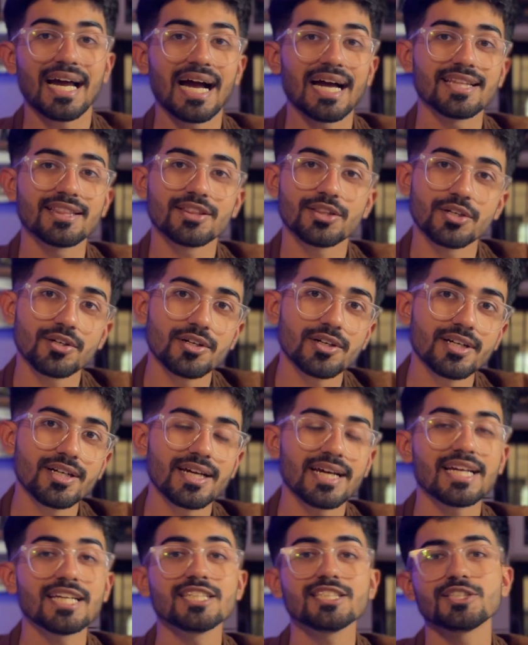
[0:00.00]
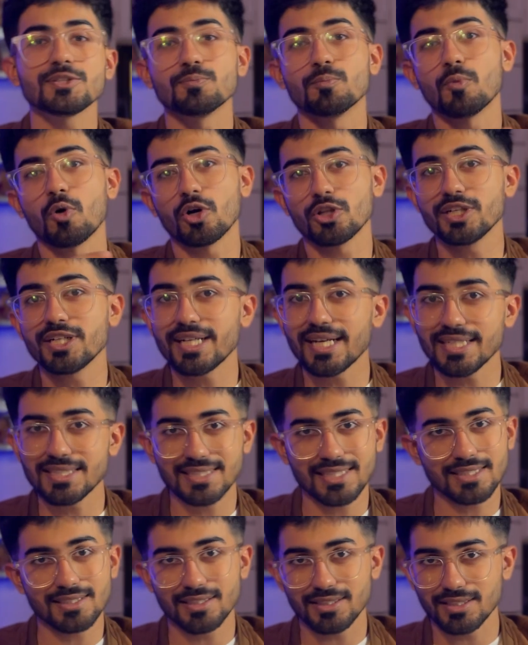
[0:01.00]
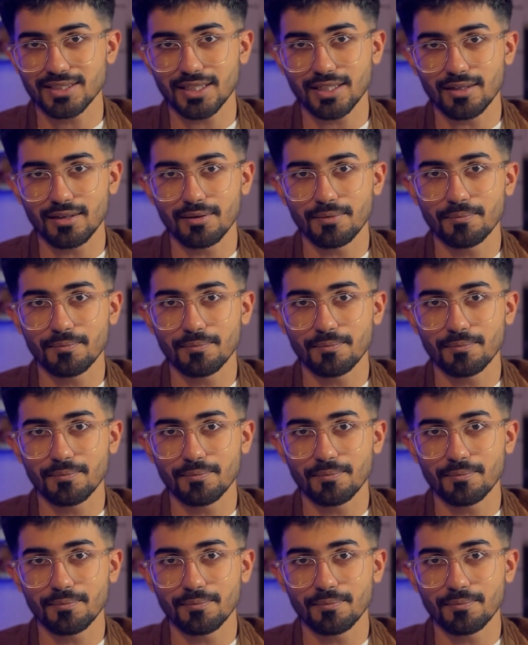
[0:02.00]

And third is monetizing the skill.